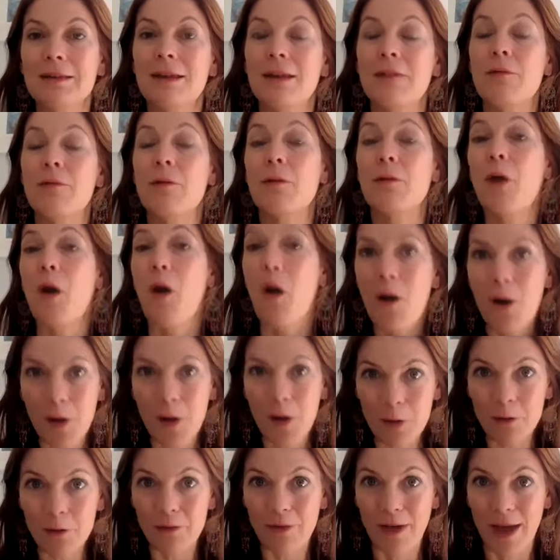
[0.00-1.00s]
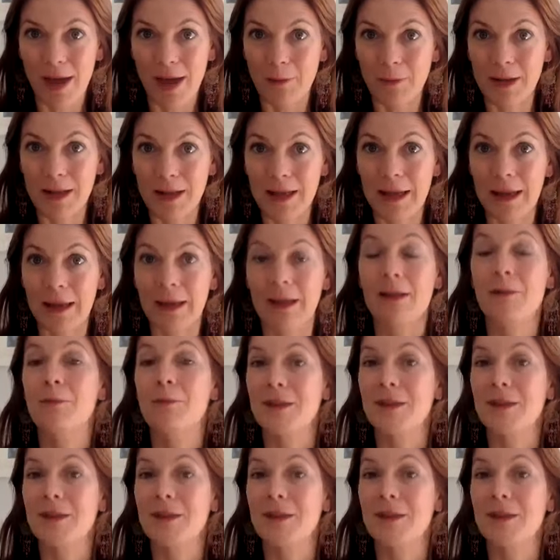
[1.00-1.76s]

Therefore, the whole family